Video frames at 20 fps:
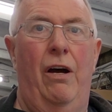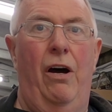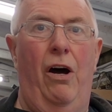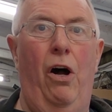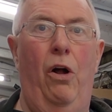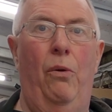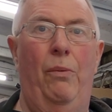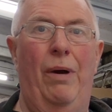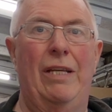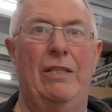
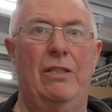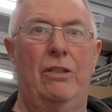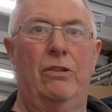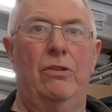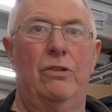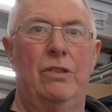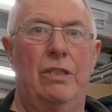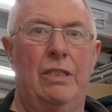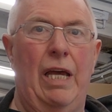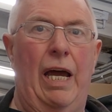always a
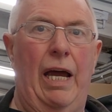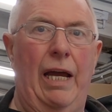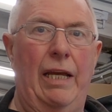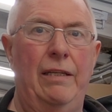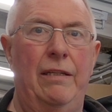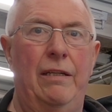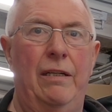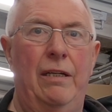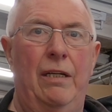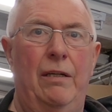good
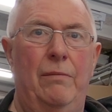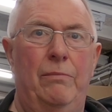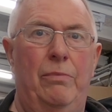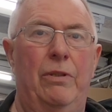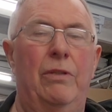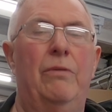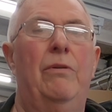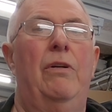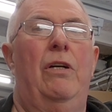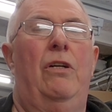sign.
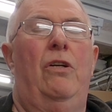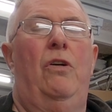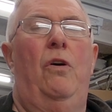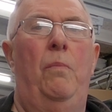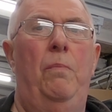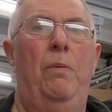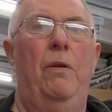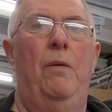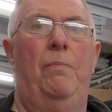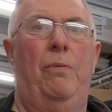But there were a
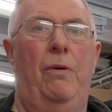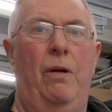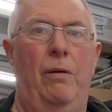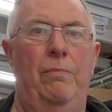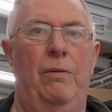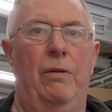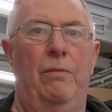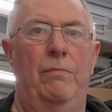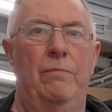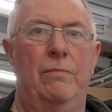couple of
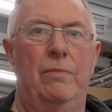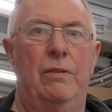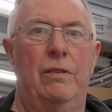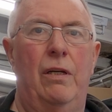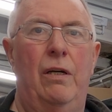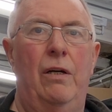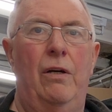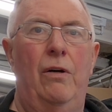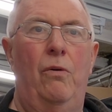problems.